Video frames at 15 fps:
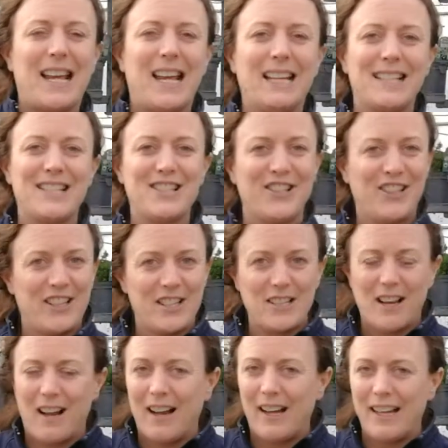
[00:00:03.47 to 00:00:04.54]
The sun is
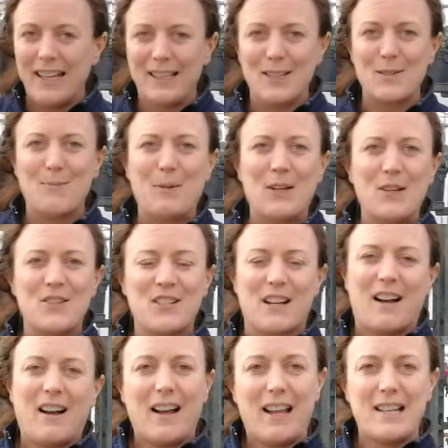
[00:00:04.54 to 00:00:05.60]
shining, there's blue
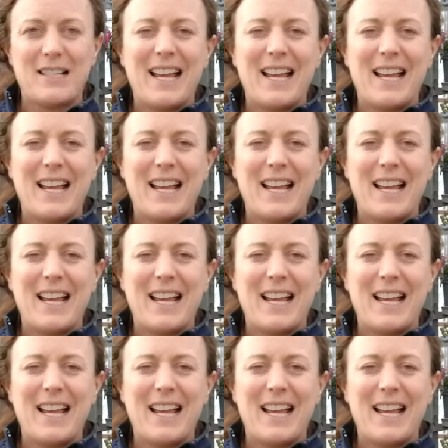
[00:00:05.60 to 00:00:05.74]
skies,